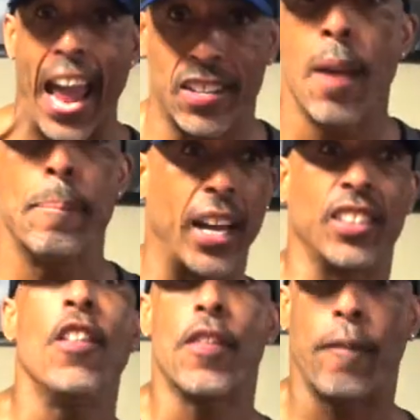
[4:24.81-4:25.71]
ain't,
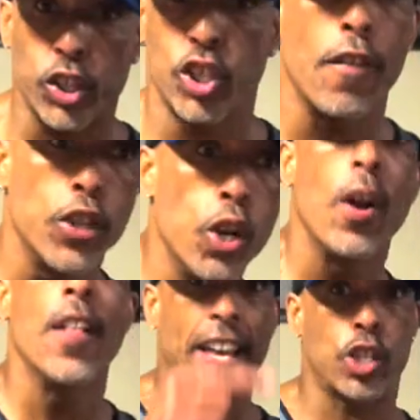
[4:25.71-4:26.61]
because the version of
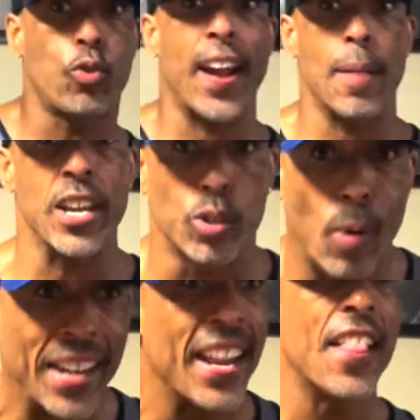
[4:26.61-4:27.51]
you that's trying to be
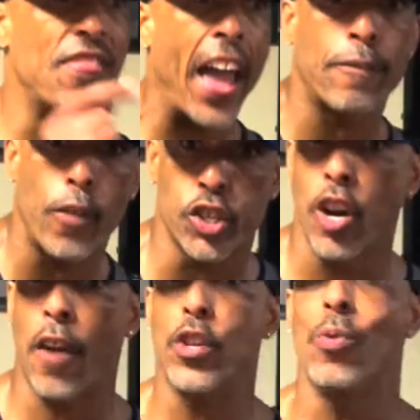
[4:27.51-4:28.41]
great, that version
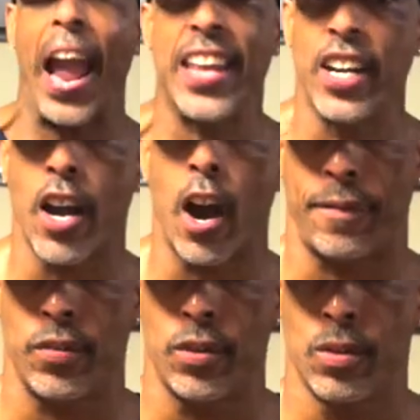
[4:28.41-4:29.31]
of you ain't enough.